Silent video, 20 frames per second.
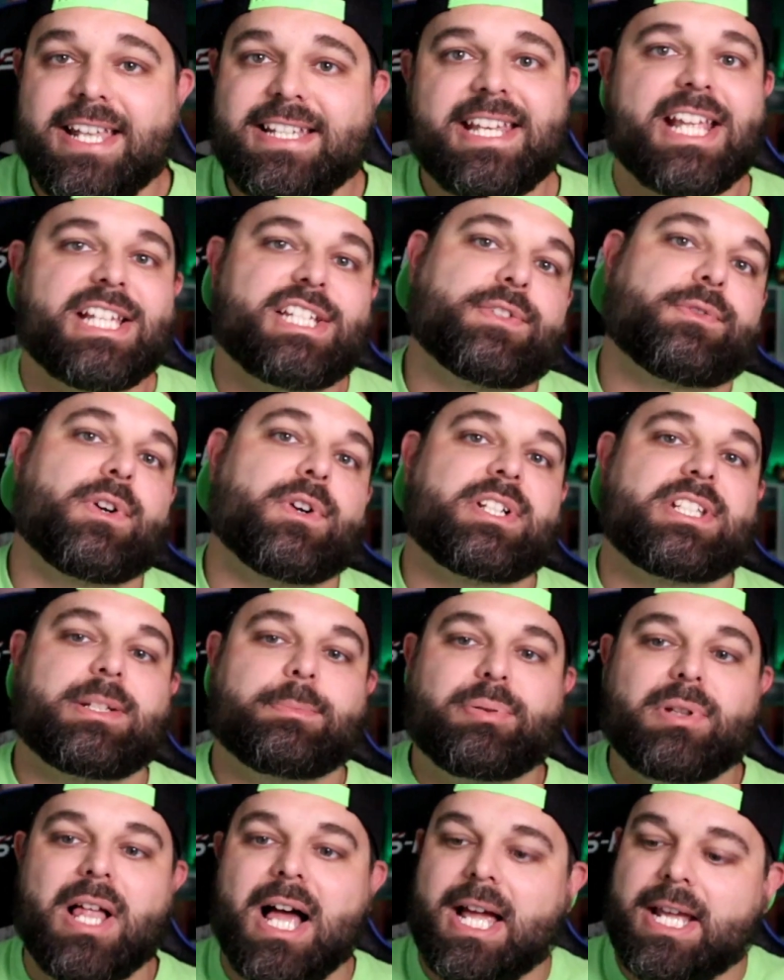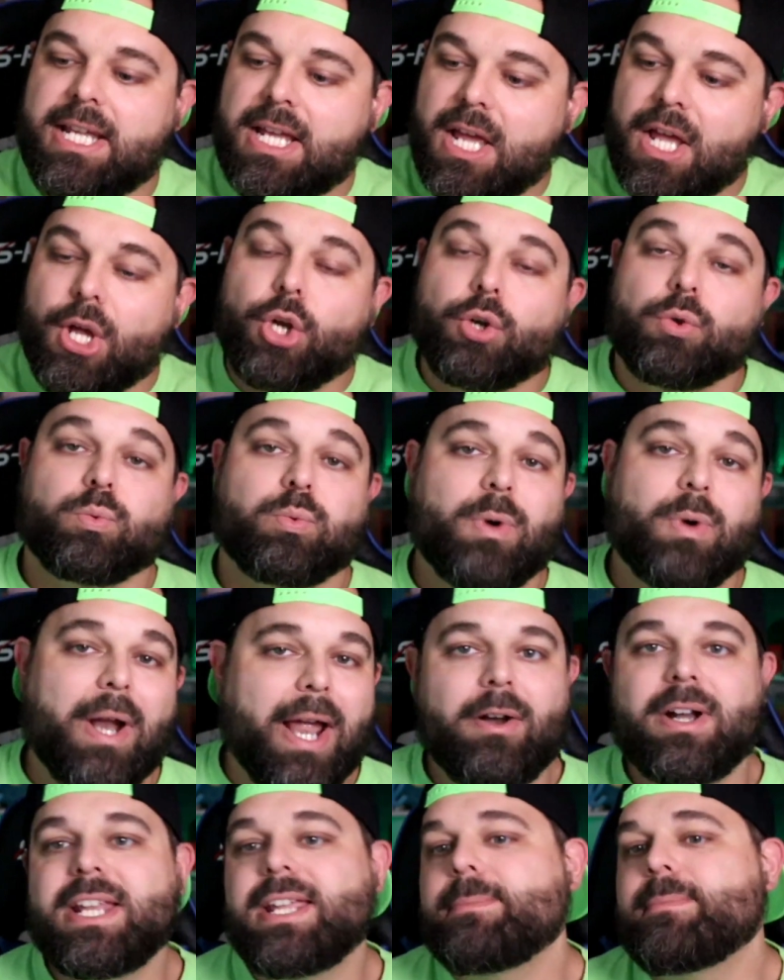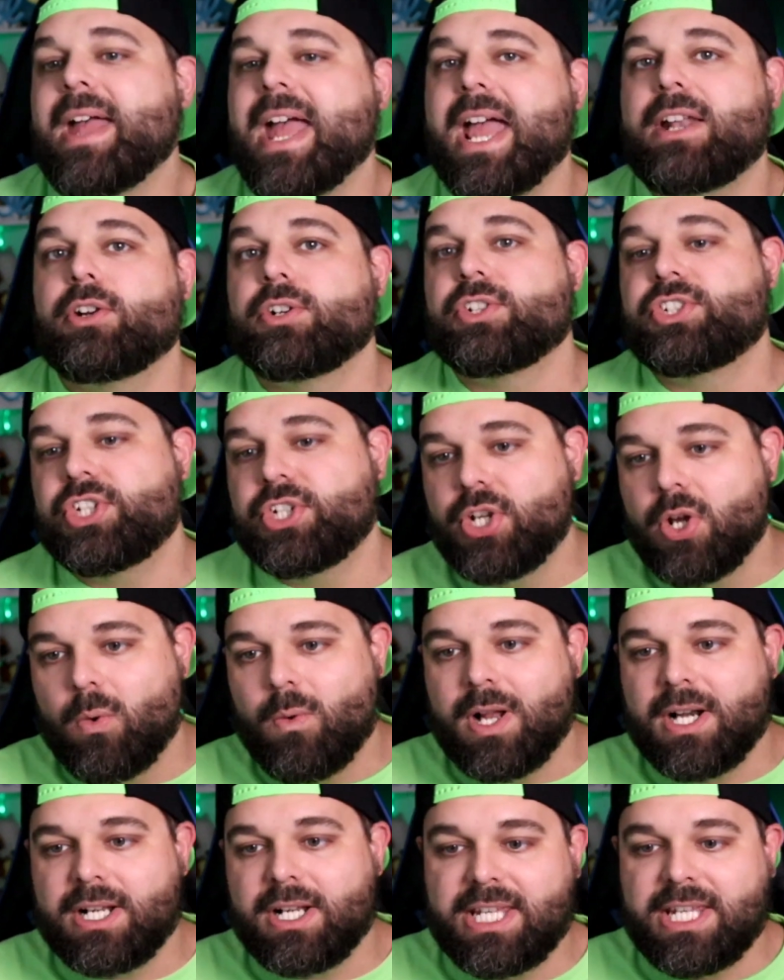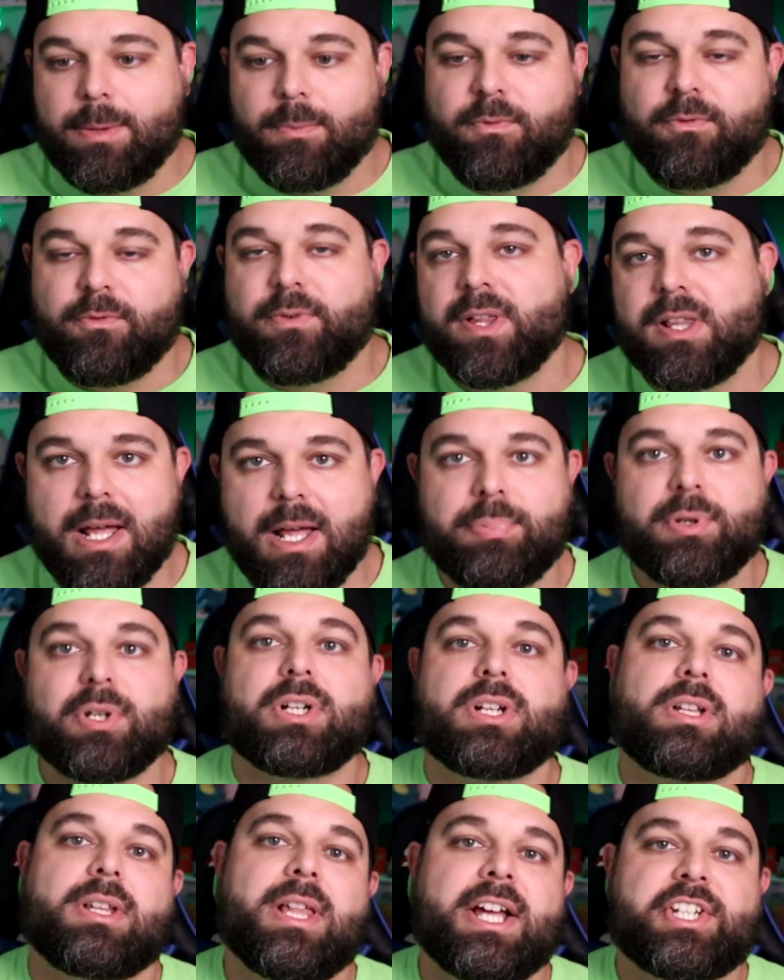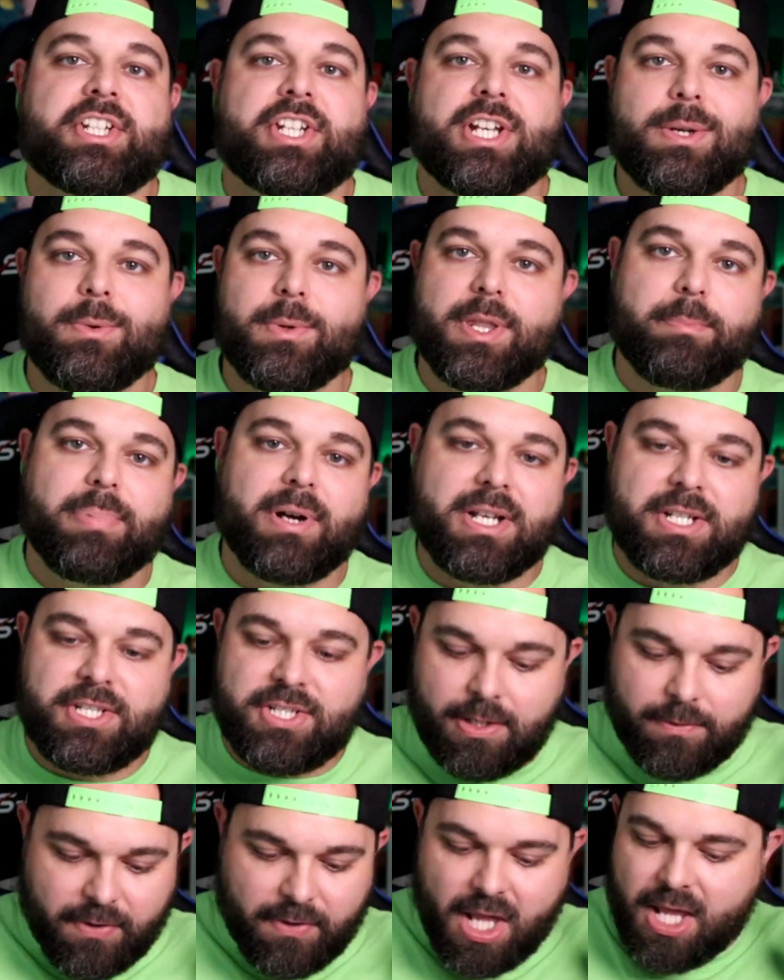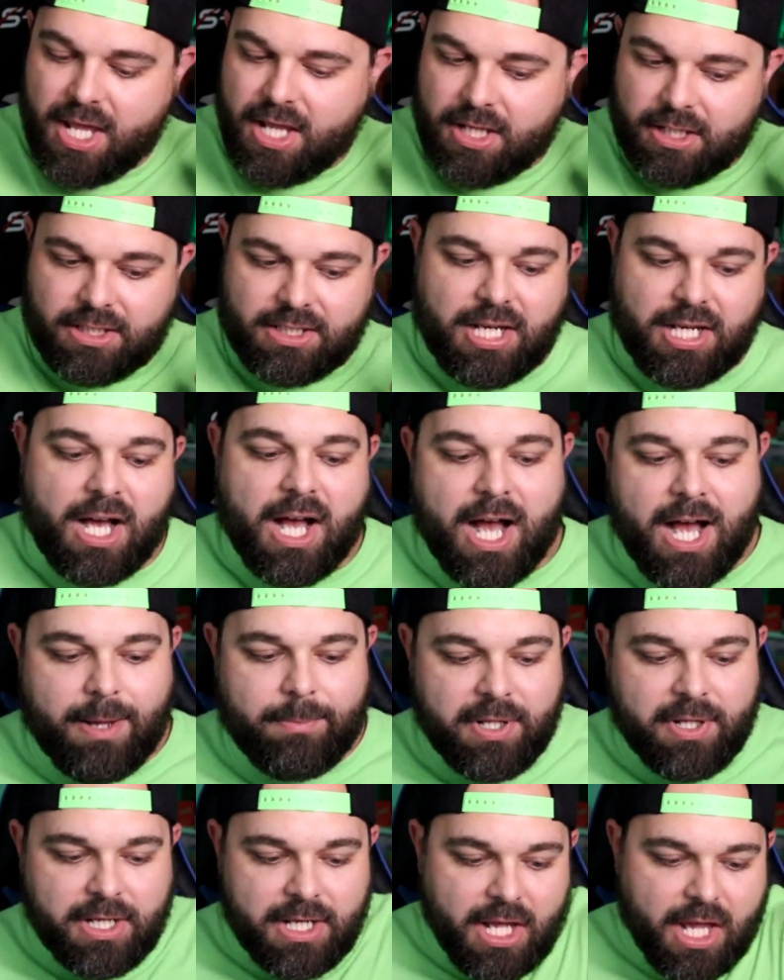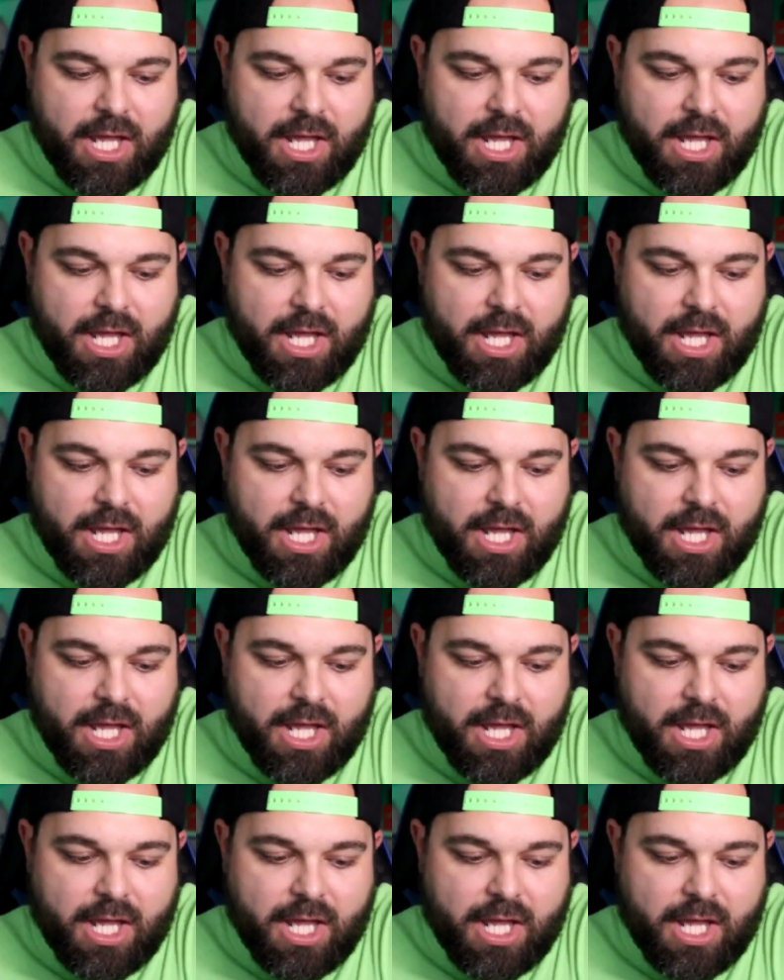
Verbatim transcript: stands for supply. Rarity matters. You don't want to keep filling up your collection with a bunch of common